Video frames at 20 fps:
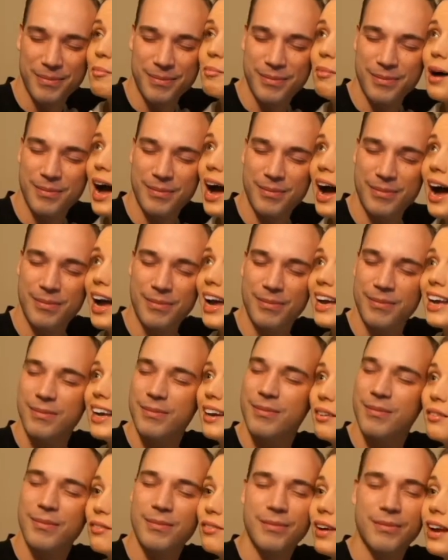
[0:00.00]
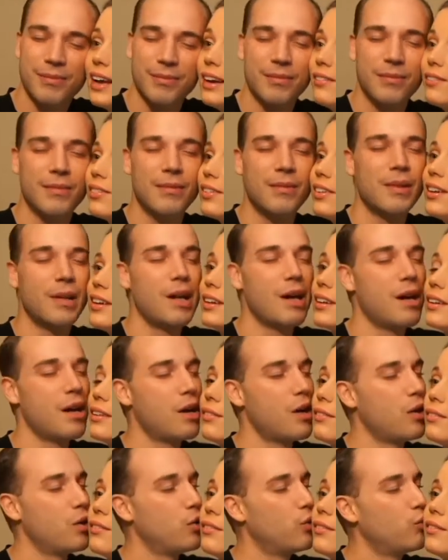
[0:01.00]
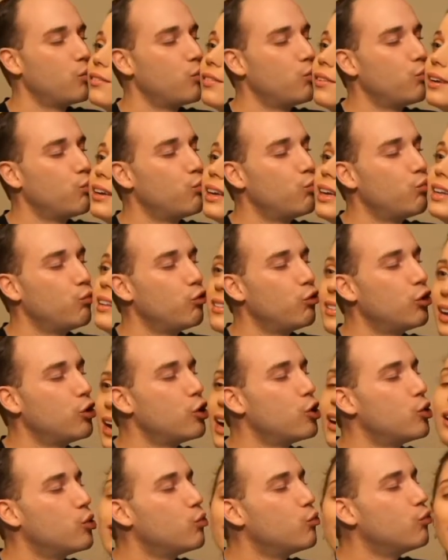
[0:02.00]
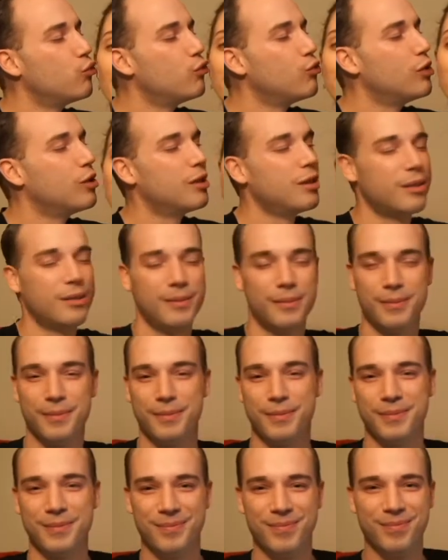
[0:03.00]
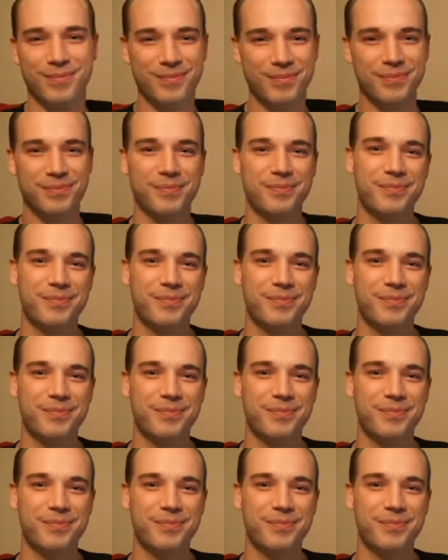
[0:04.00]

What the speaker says: (not speaking)